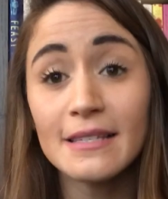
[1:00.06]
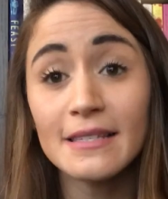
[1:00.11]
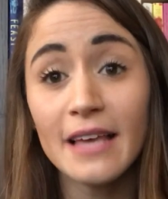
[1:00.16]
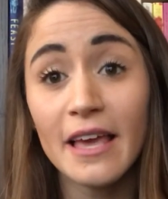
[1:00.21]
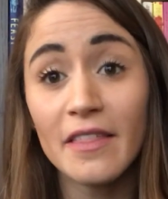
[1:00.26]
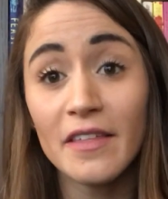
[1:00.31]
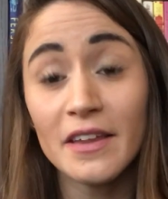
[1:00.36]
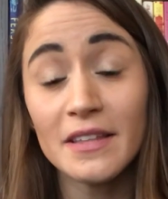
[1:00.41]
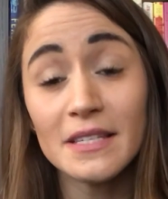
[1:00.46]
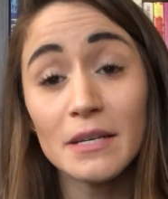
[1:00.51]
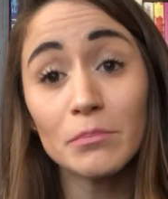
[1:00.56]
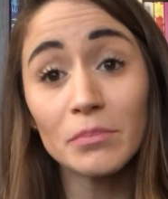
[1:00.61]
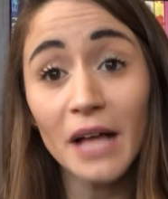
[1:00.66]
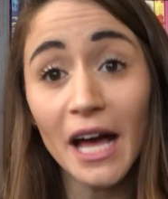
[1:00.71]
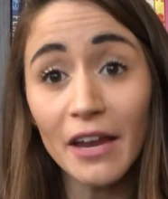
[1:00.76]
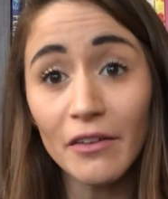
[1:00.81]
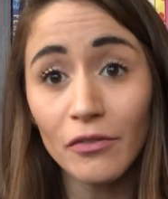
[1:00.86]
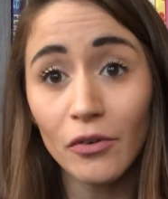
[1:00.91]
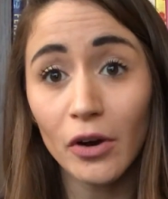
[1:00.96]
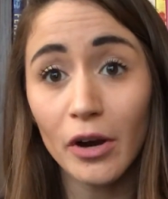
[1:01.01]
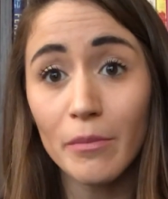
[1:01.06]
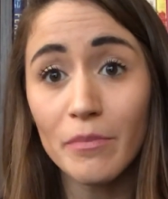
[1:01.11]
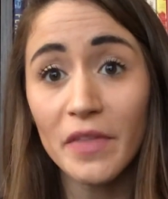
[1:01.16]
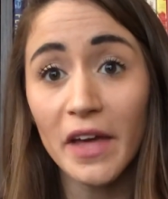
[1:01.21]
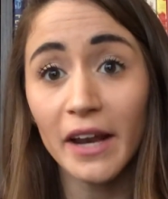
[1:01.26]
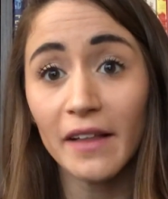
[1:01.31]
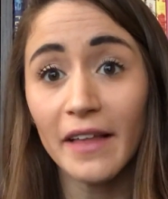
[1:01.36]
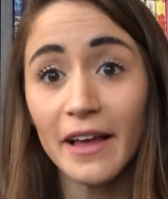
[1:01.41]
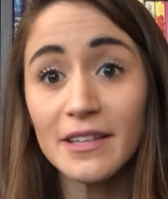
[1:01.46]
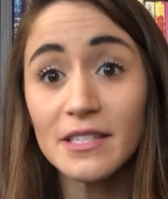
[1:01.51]
to say that it's a platform that
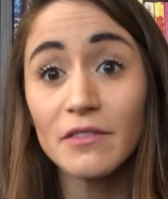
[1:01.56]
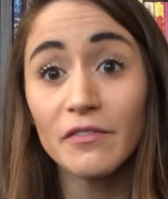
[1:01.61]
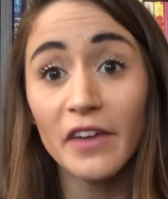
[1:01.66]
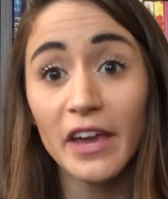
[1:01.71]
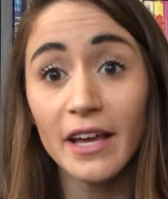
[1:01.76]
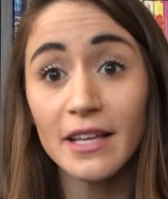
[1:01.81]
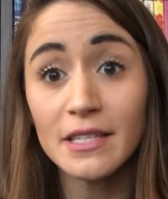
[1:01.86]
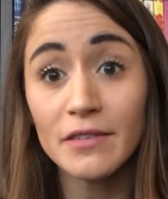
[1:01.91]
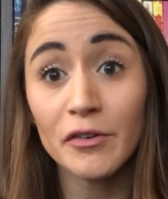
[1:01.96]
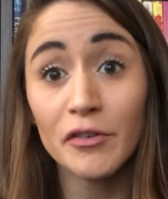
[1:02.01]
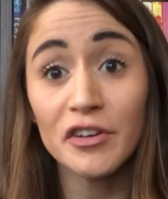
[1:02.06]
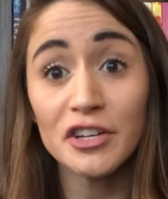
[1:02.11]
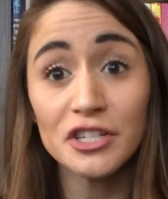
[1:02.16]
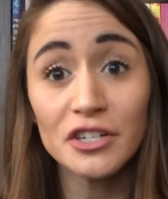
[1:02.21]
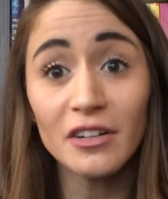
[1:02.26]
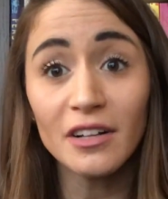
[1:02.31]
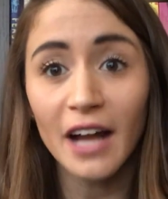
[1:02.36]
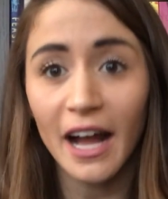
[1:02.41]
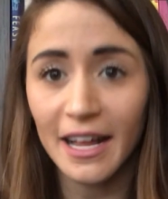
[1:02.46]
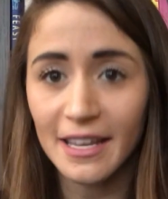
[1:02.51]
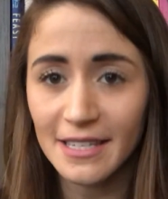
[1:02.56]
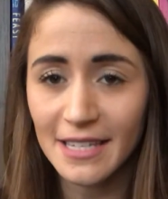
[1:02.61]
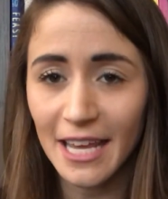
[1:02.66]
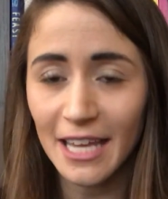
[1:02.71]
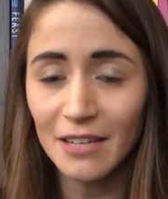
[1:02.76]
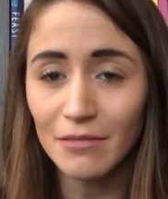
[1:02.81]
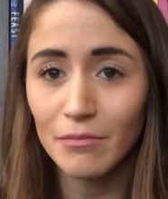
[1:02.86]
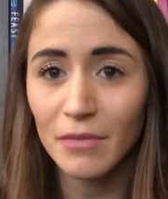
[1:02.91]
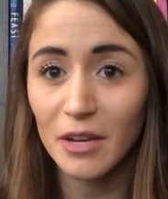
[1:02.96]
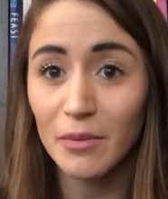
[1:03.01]
allows fans of original
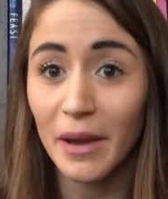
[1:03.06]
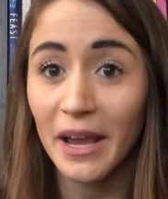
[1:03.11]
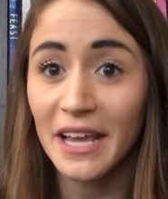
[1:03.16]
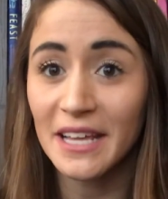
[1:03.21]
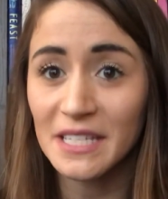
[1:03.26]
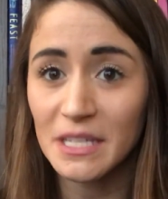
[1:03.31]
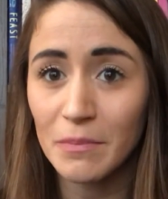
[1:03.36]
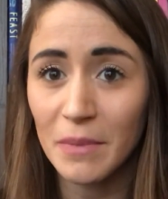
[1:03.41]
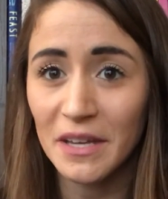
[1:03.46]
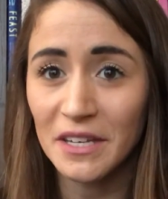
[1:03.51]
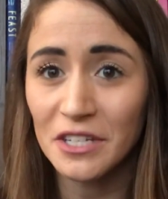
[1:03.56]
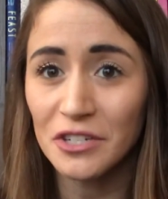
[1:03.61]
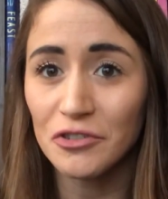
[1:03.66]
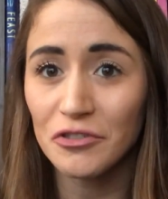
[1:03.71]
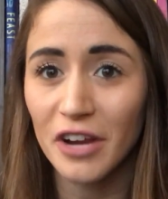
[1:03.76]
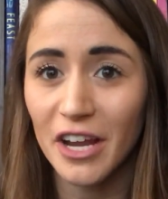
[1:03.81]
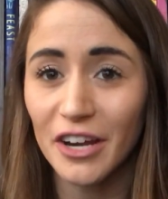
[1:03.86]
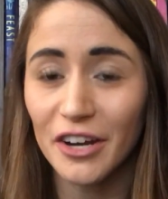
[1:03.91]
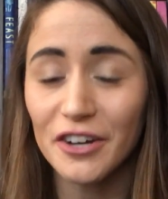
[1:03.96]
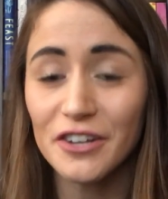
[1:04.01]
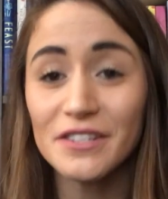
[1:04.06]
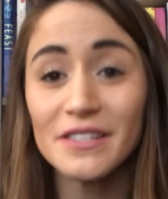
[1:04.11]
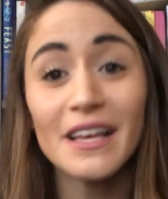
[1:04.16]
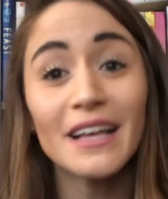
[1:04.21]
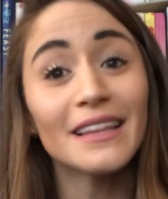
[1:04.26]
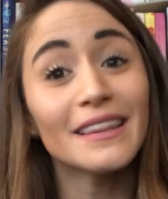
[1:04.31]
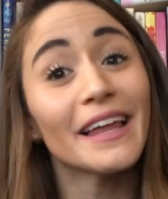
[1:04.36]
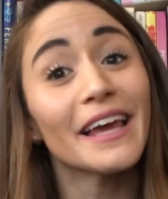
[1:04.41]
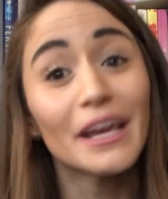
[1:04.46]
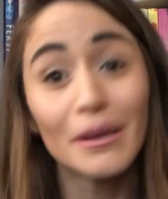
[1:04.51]
content made by independent creators,
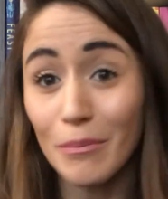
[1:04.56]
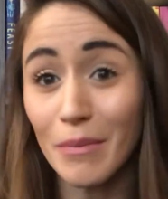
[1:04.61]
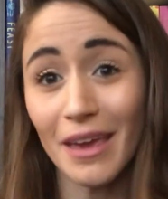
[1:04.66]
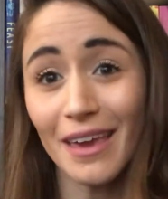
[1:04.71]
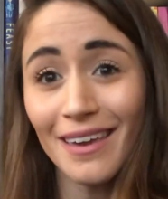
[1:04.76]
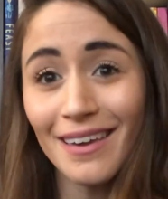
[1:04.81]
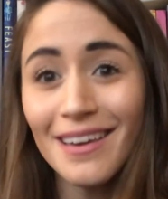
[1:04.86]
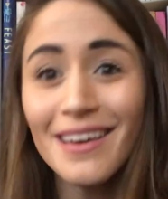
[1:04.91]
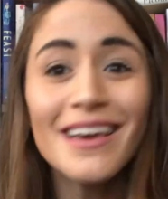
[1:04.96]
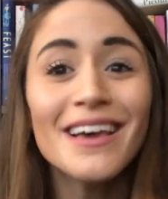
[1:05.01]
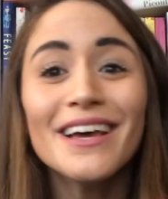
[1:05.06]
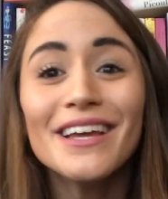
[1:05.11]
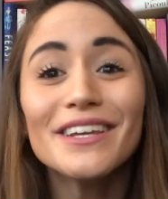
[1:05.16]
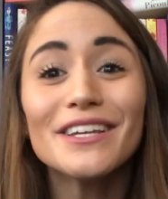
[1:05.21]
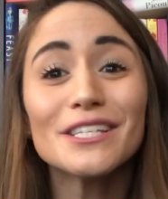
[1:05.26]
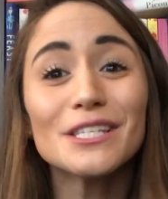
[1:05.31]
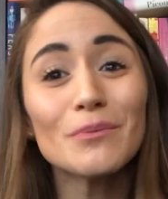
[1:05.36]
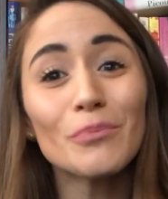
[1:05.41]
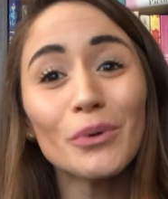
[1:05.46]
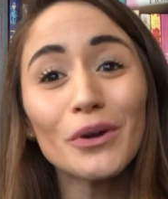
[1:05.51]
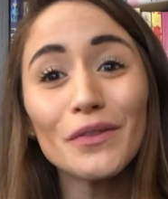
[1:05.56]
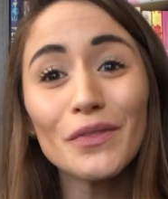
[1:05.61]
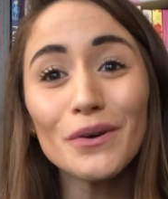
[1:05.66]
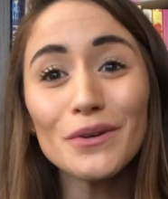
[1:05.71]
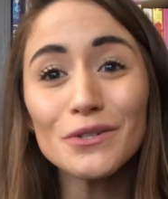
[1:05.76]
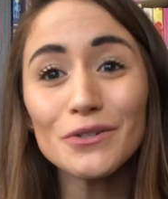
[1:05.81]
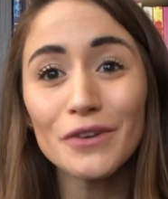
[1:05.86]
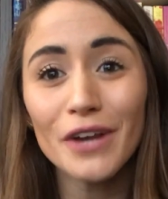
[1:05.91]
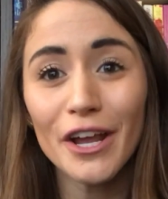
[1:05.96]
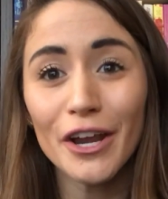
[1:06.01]
like me, to support
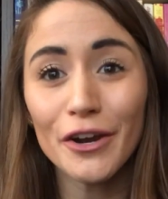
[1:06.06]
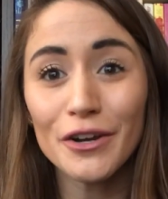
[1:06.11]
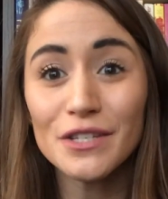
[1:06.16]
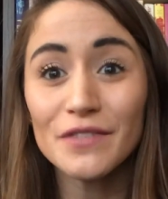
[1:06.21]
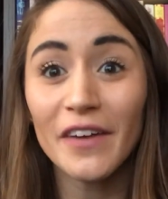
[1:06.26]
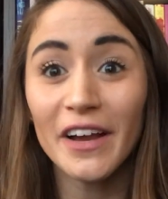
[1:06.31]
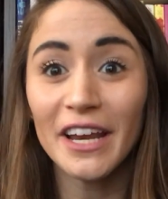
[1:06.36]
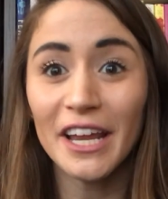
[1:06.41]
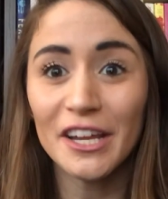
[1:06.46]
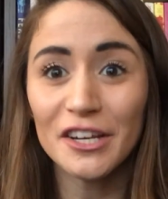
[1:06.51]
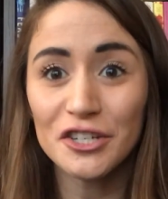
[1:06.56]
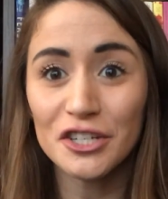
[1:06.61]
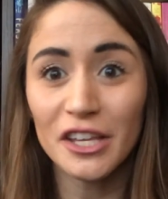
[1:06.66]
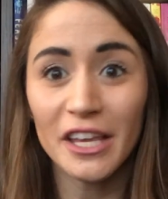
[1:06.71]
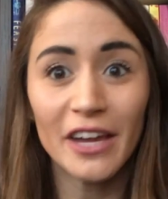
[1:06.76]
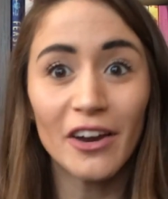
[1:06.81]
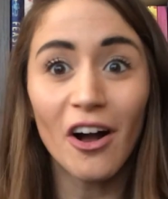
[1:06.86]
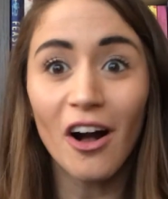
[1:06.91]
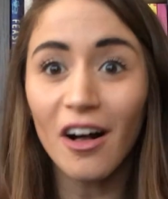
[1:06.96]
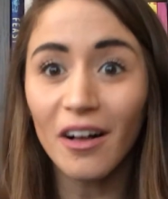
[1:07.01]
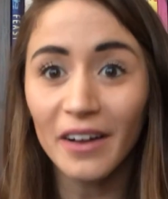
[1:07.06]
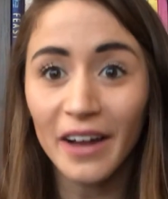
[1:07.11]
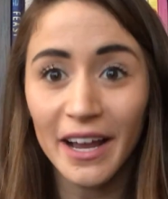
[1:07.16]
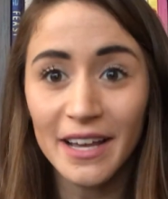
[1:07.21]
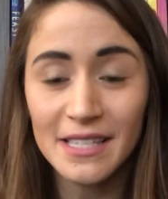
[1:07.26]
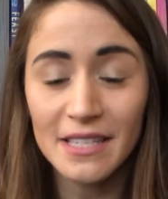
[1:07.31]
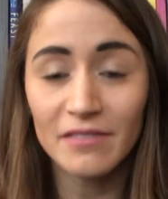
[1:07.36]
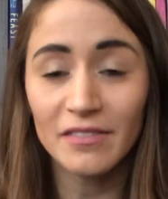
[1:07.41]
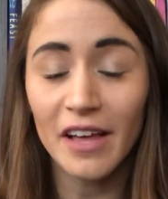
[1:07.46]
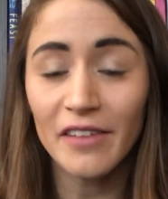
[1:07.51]
those creators financially at all
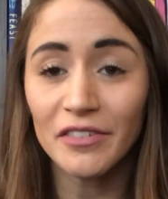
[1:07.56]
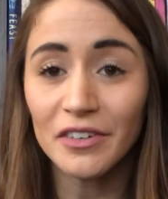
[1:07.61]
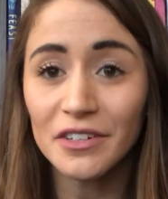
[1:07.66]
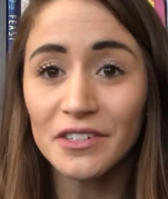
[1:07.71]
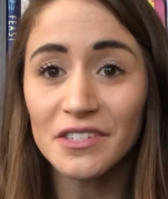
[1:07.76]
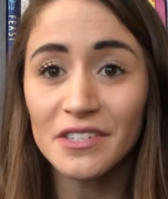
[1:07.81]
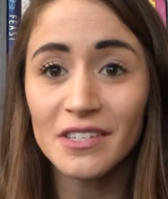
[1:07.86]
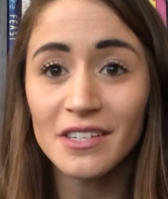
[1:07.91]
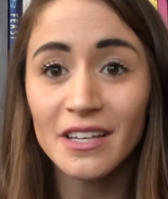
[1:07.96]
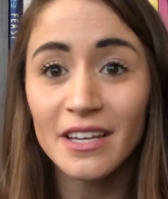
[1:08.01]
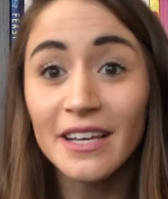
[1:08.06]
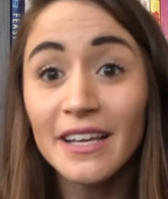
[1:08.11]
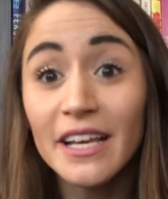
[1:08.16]
kinds of levels.